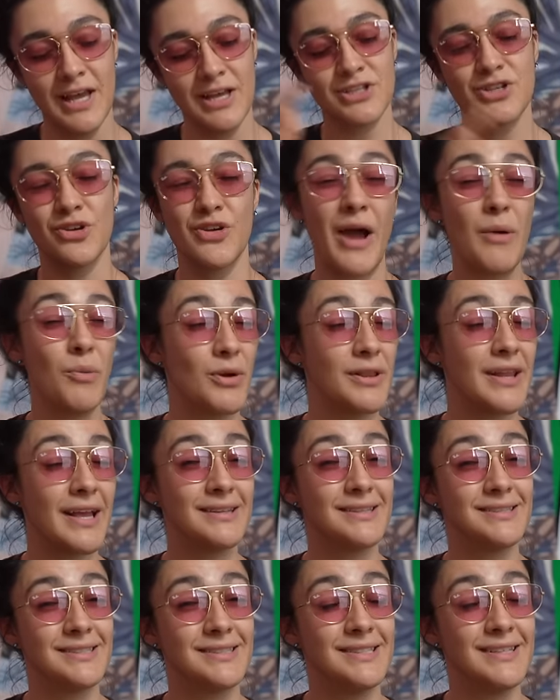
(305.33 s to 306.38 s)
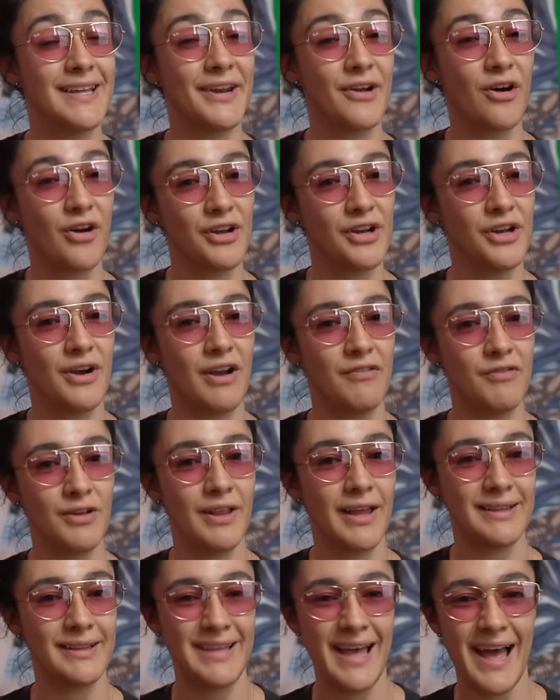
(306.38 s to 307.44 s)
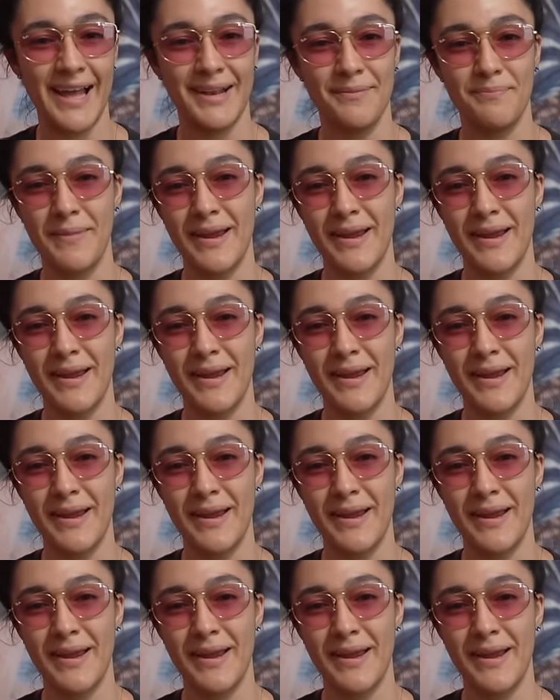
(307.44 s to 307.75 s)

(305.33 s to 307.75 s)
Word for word: So I would like to see that on here. I feel like that